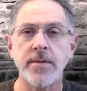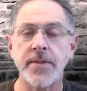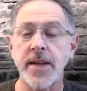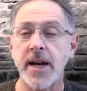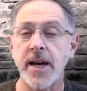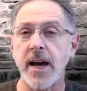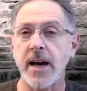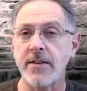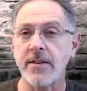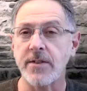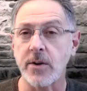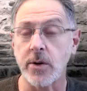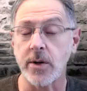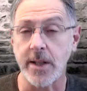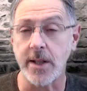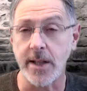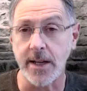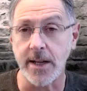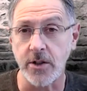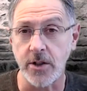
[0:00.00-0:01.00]
they have a
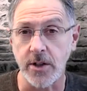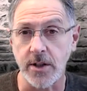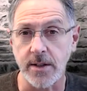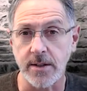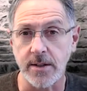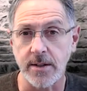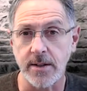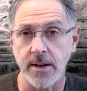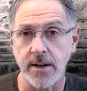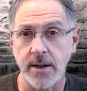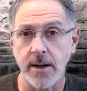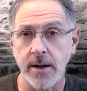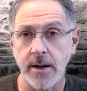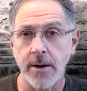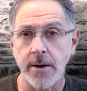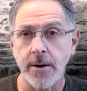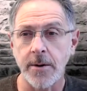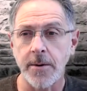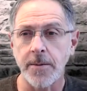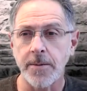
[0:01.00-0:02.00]
religion.
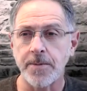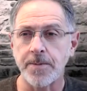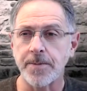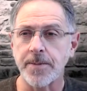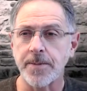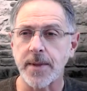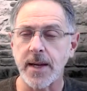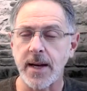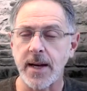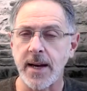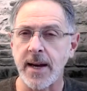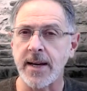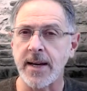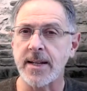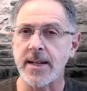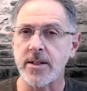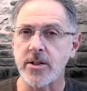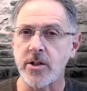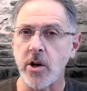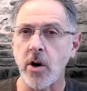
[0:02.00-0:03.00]

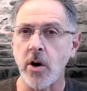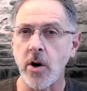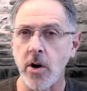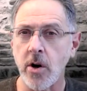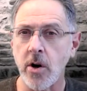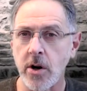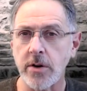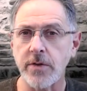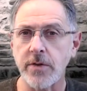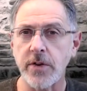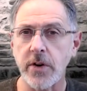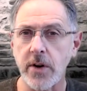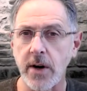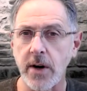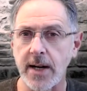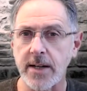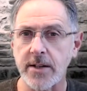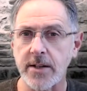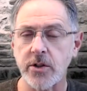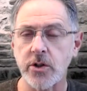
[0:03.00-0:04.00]
And it's hard for
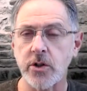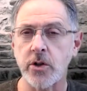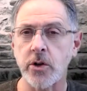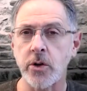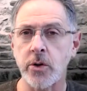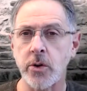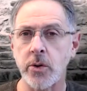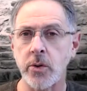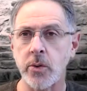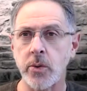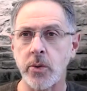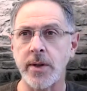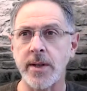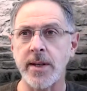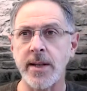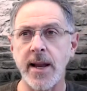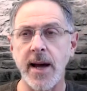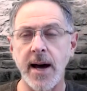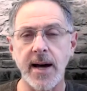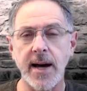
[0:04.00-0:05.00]
us to
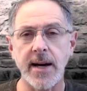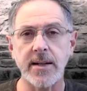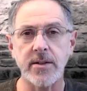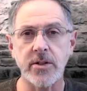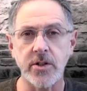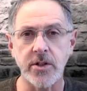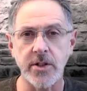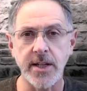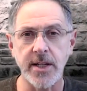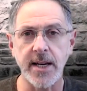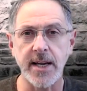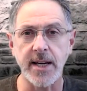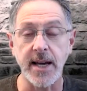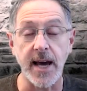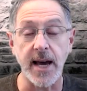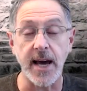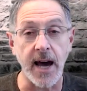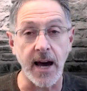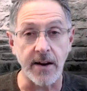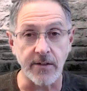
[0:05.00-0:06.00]
not
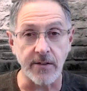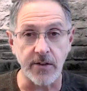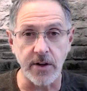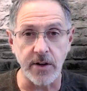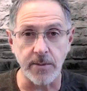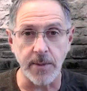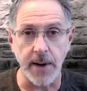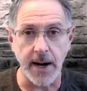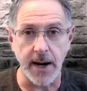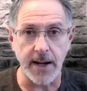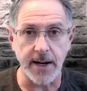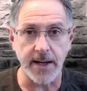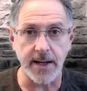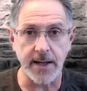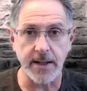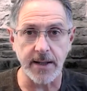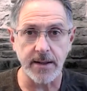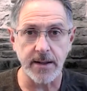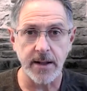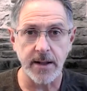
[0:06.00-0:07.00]
see
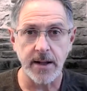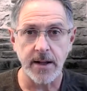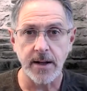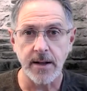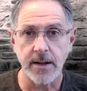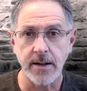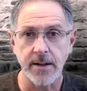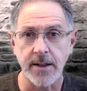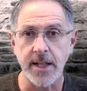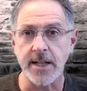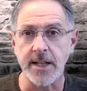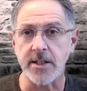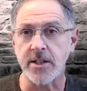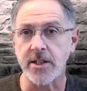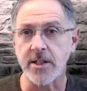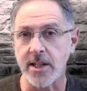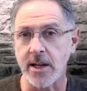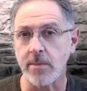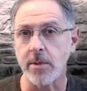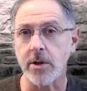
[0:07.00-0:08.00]
everybody that's
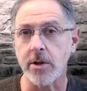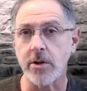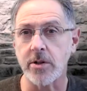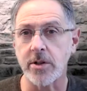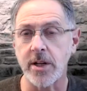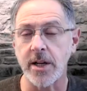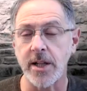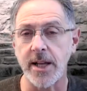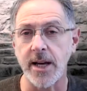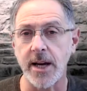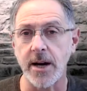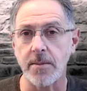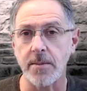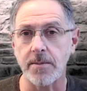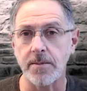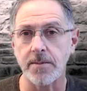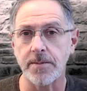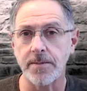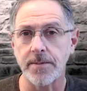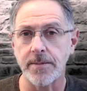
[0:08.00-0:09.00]
similar to
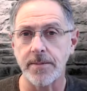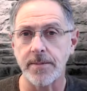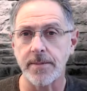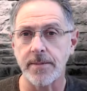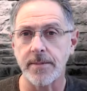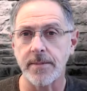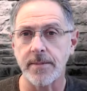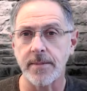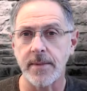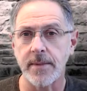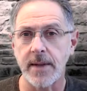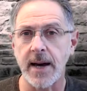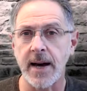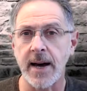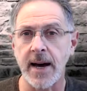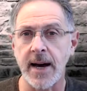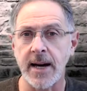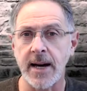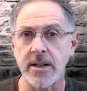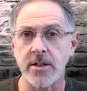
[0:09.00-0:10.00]
them
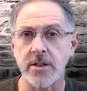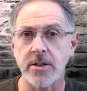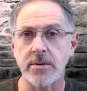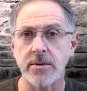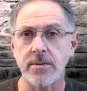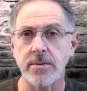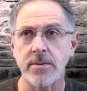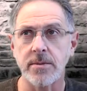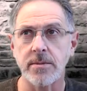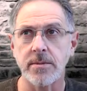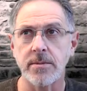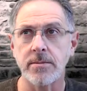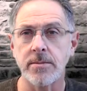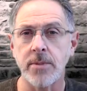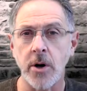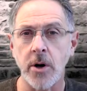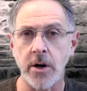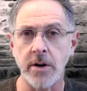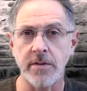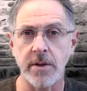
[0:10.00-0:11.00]
as
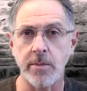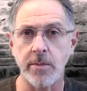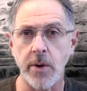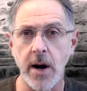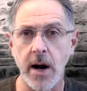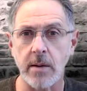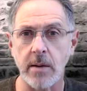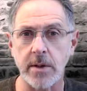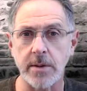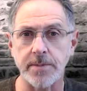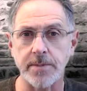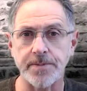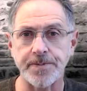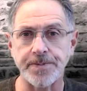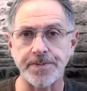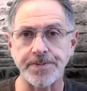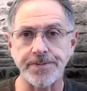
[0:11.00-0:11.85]
part of the problem.